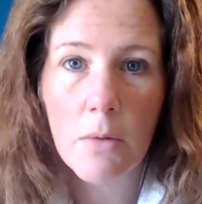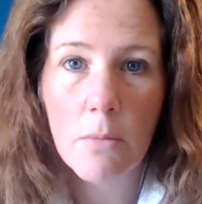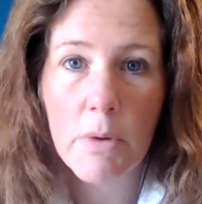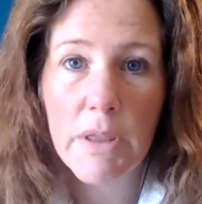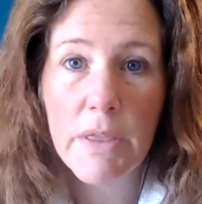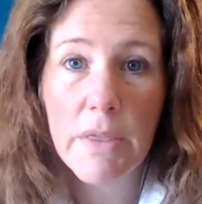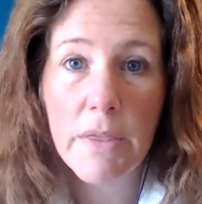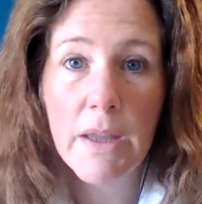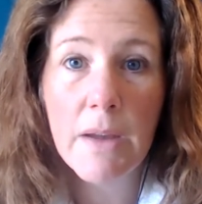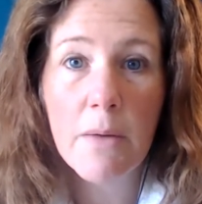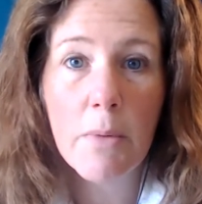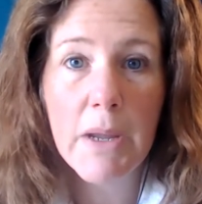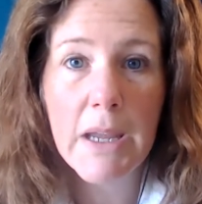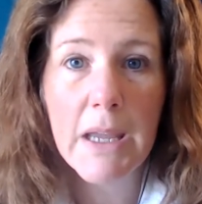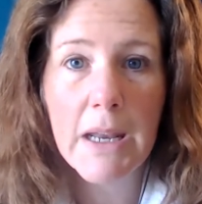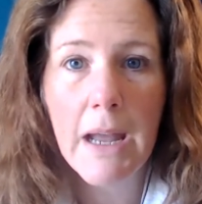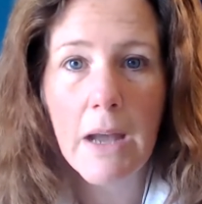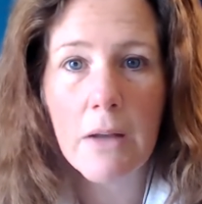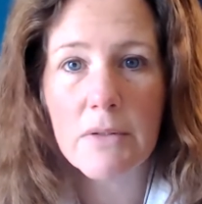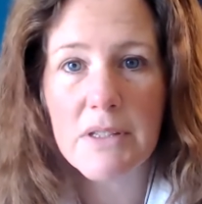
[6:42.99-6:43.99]
We think we
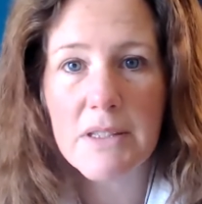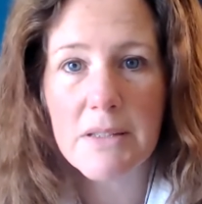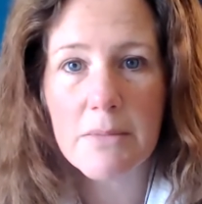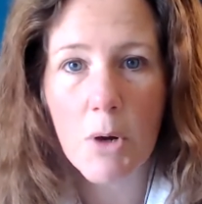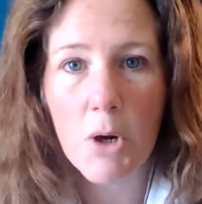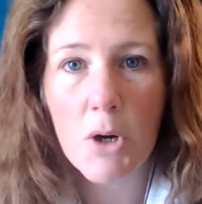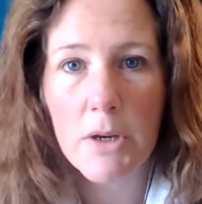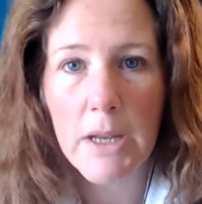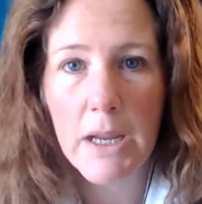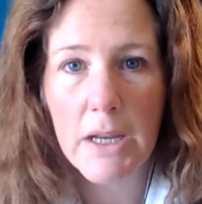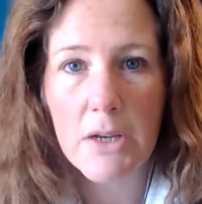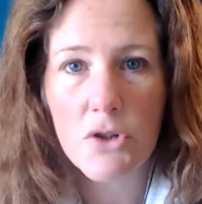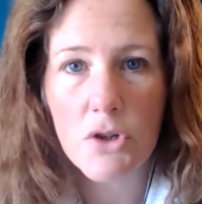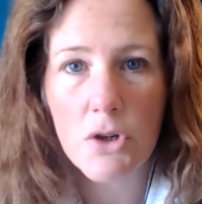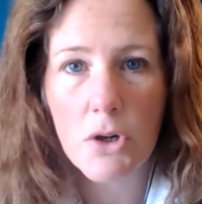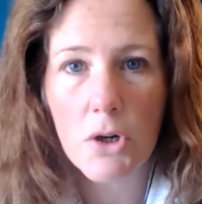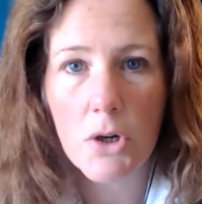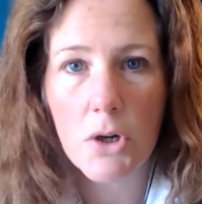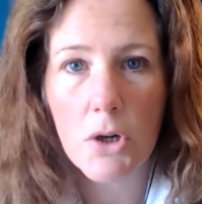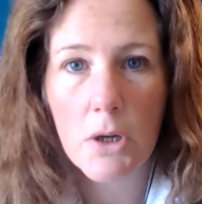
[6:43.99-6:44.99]
can outsmart
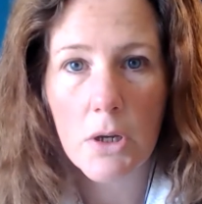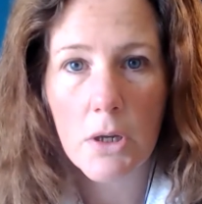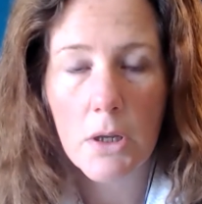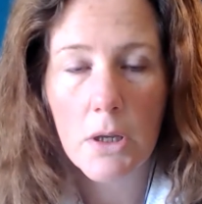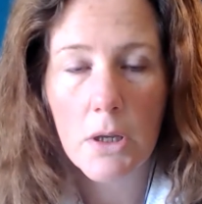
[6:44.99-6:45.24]
nature.